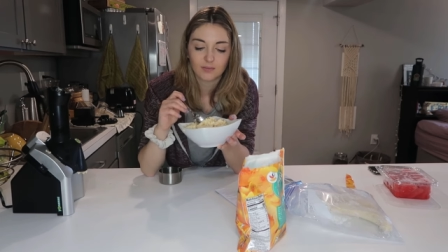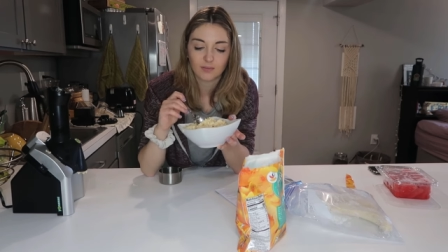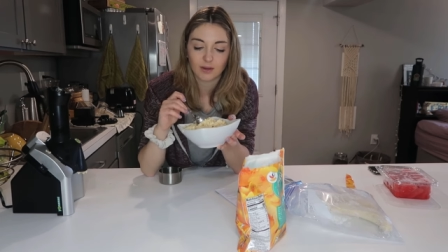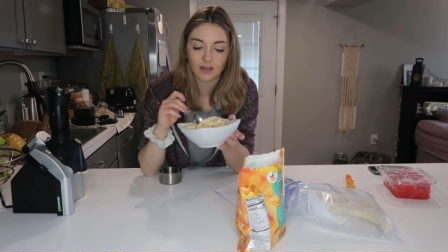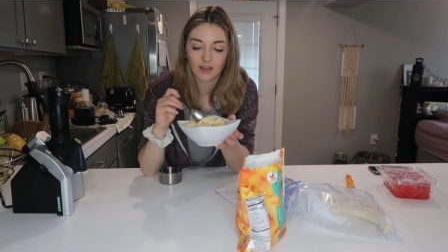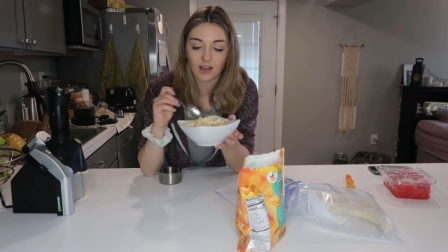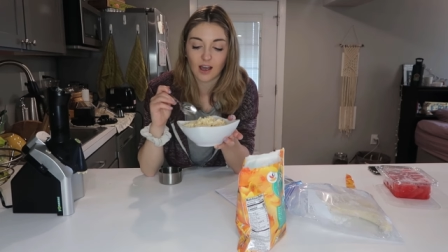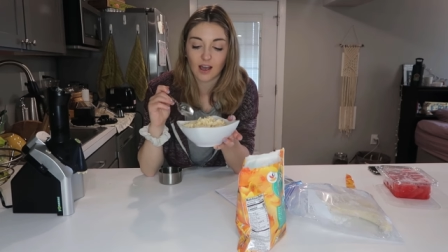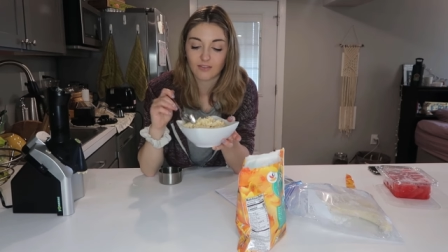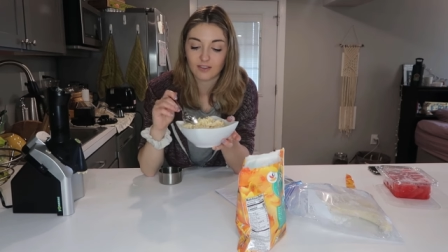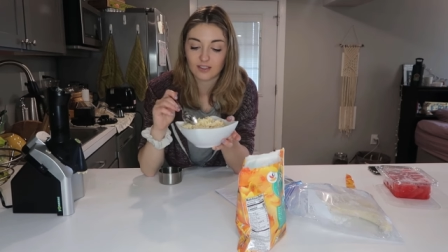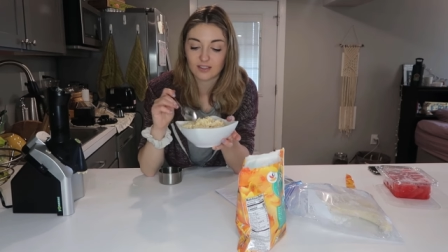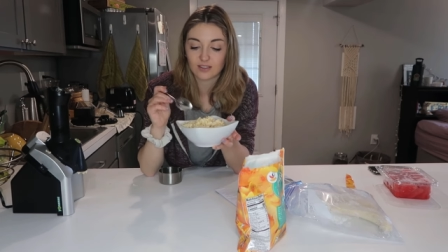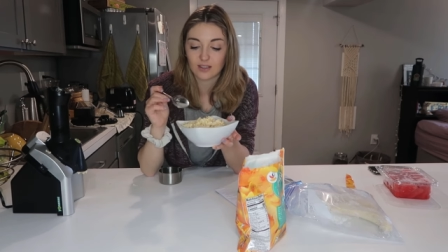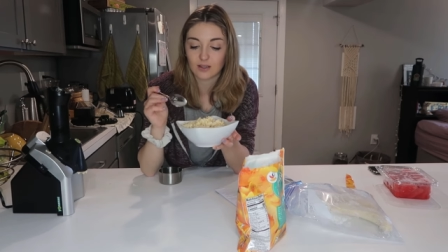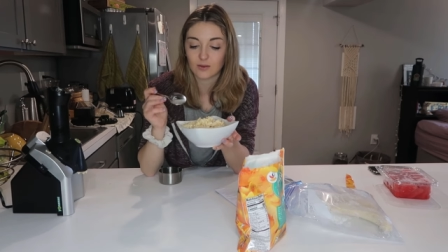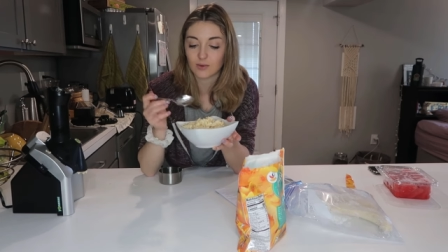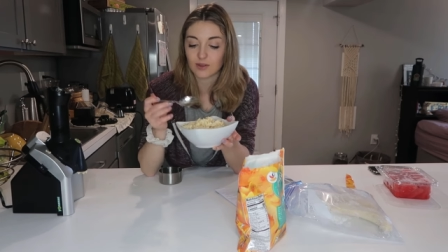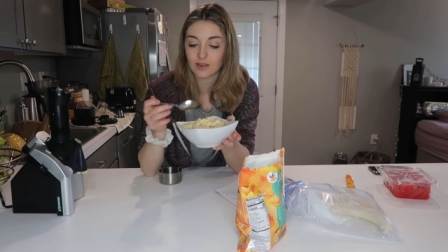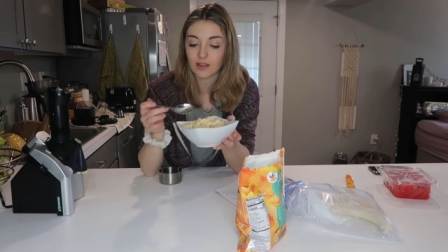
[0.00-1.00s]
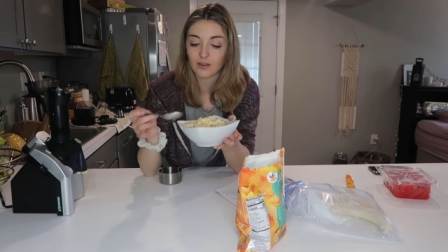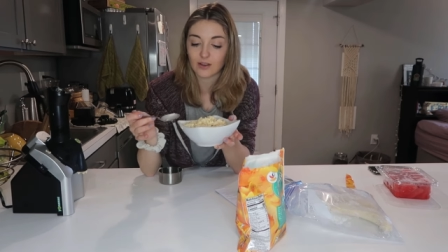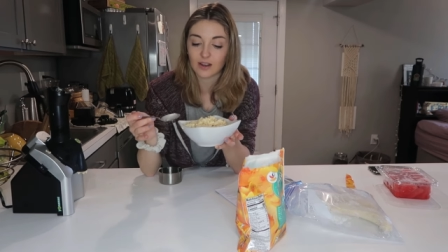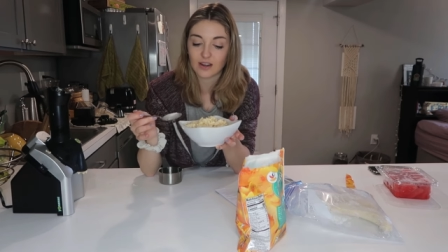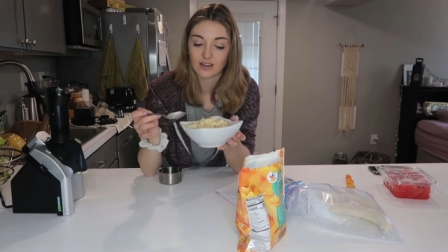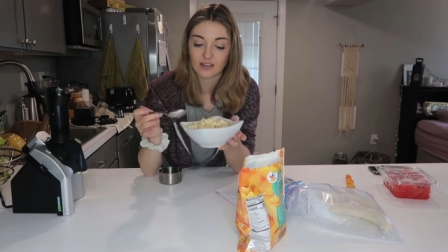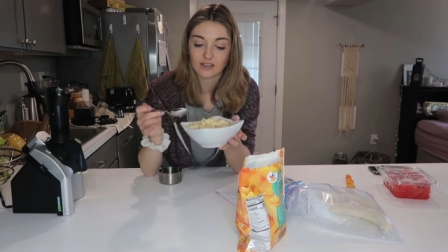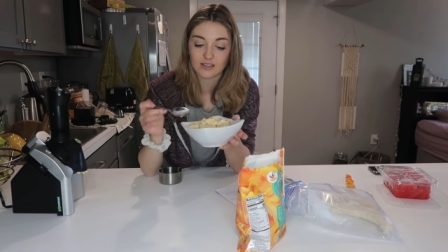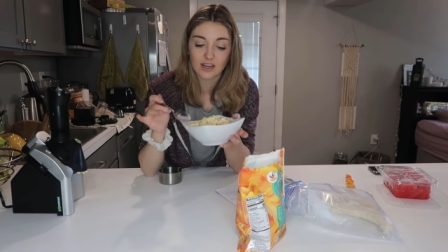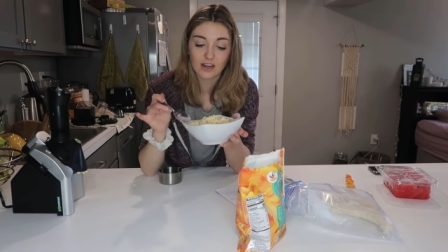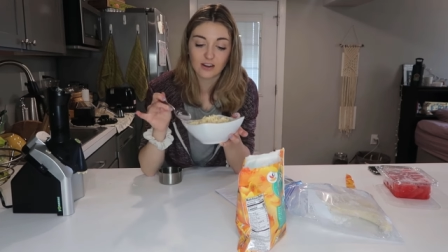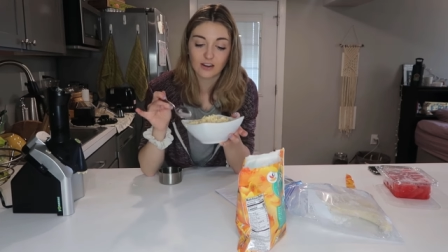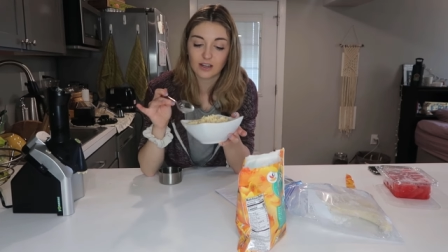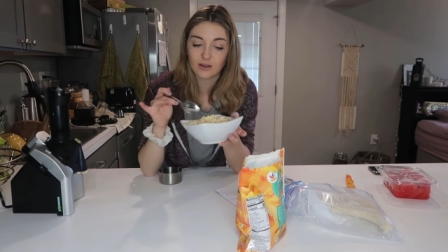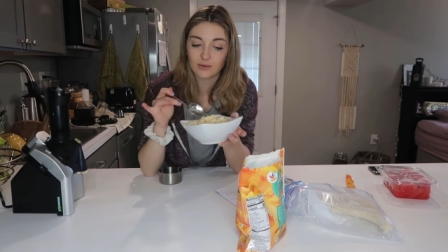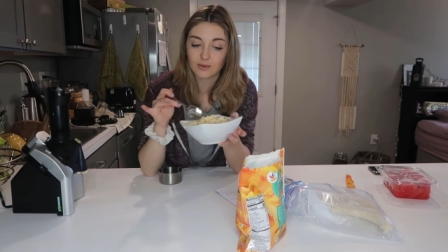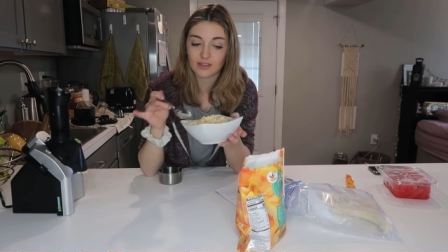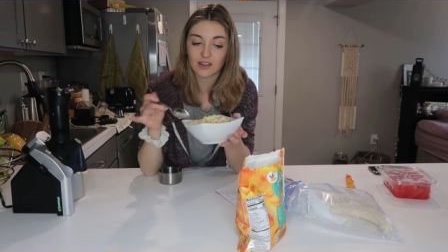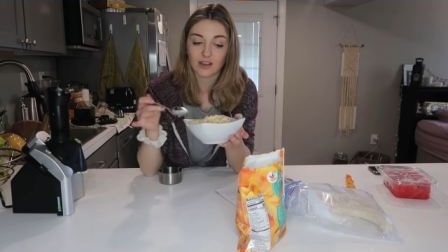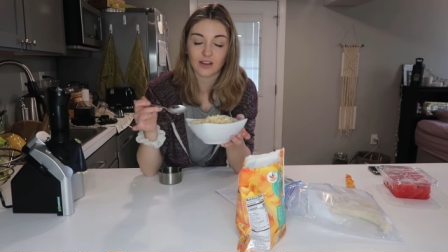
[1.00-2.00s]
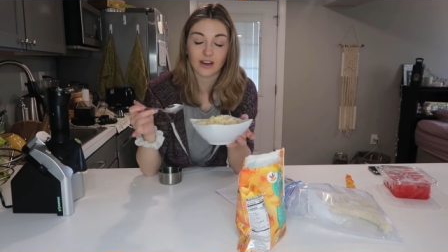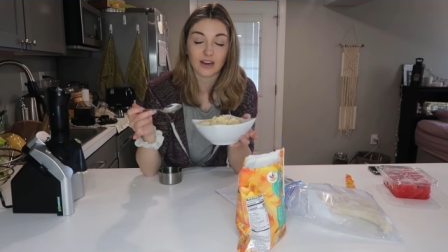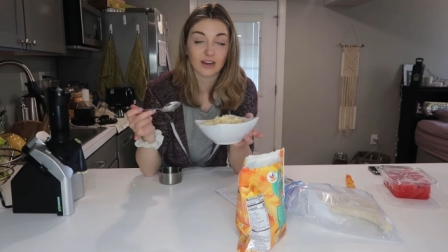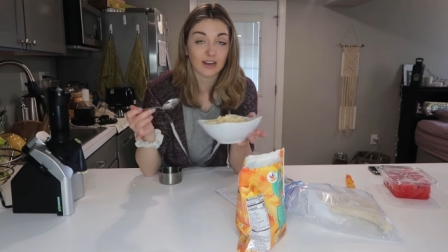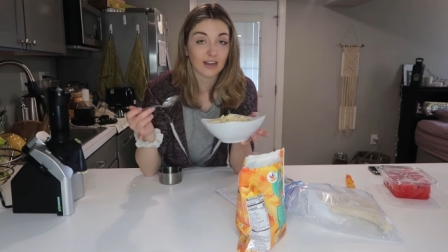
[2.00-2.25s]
but obviously without any dairy, without